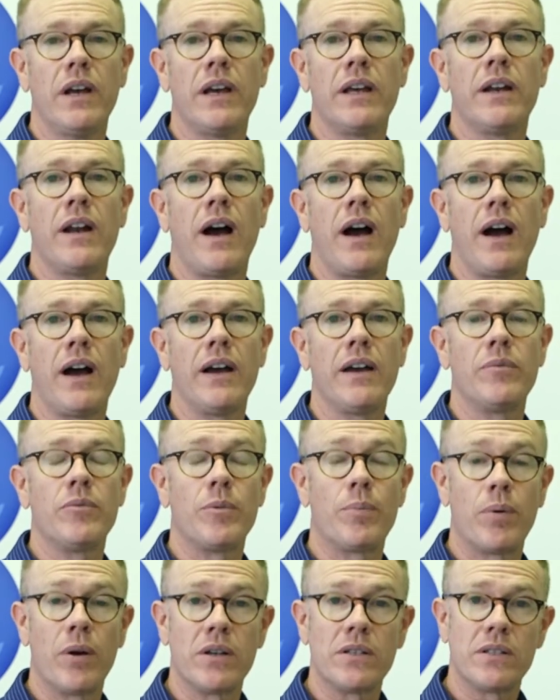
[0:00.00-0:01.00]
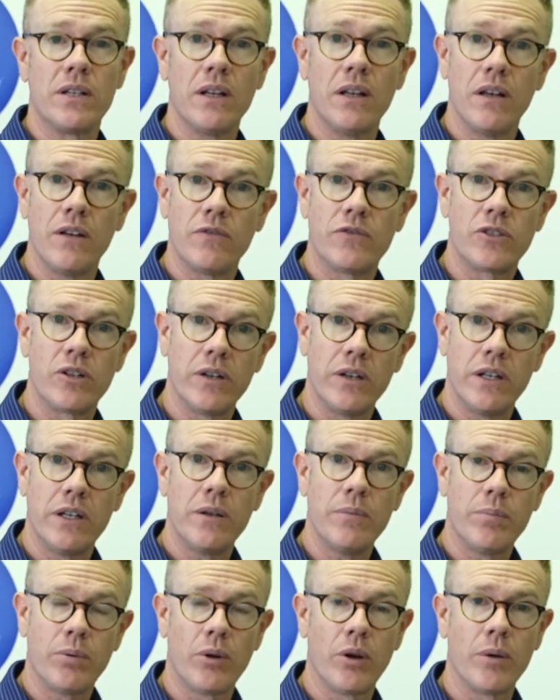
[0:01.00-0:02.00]
and I am the president of Trinity
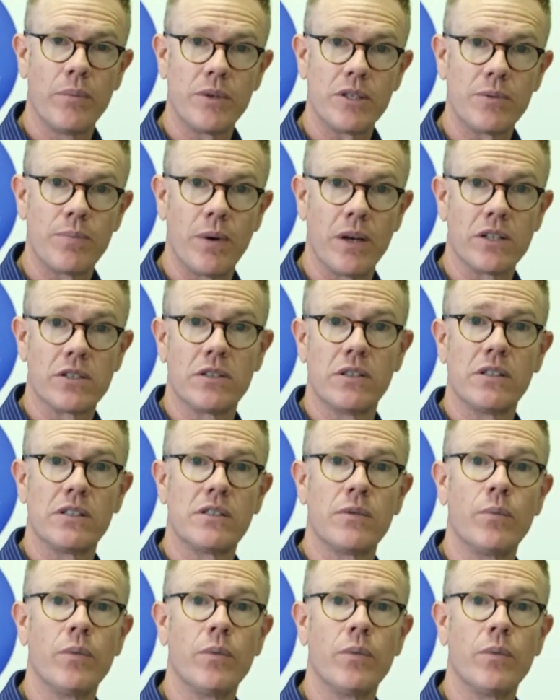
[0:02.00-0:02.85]
Employment Specialists,